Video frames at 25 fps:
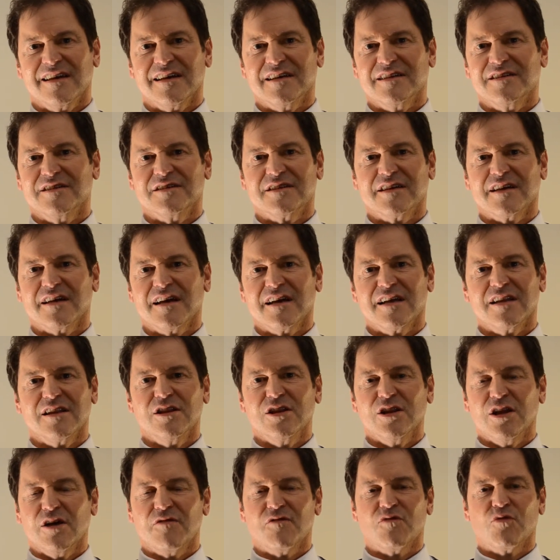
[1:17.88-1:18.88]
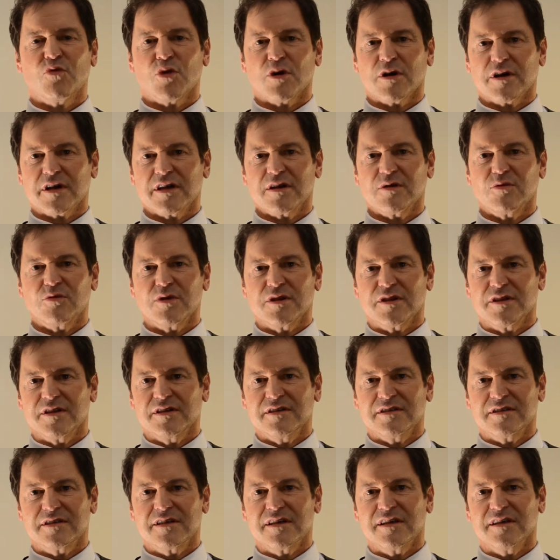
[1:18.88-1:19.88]
and I love working with
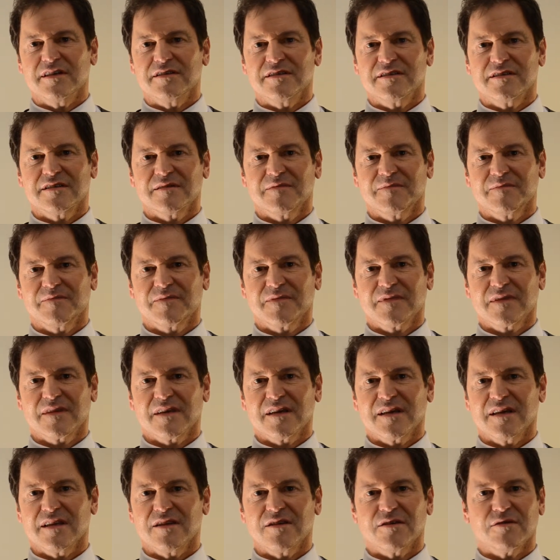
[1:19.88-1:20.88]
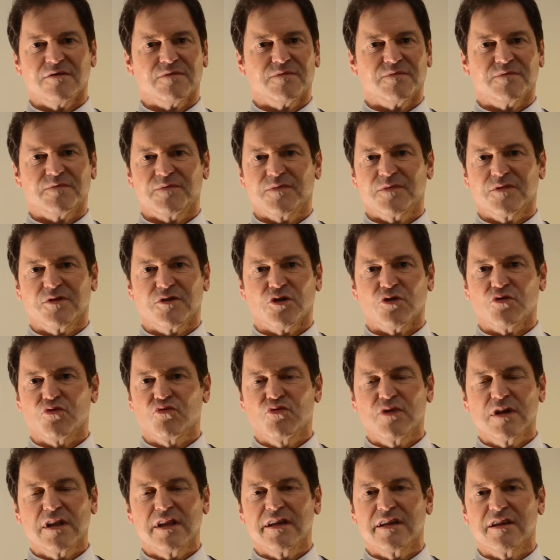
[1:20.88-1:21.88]
these kids, and they're
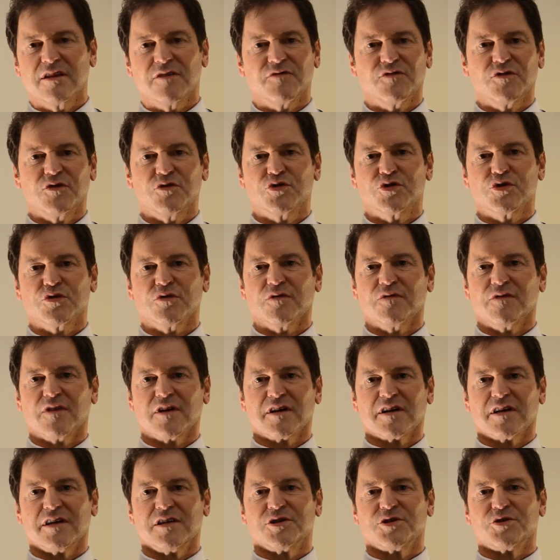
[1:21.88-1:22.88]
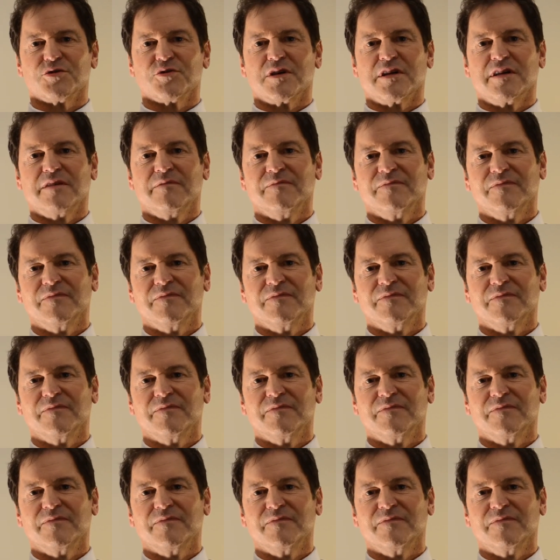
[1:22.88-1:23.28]
really the future of our country.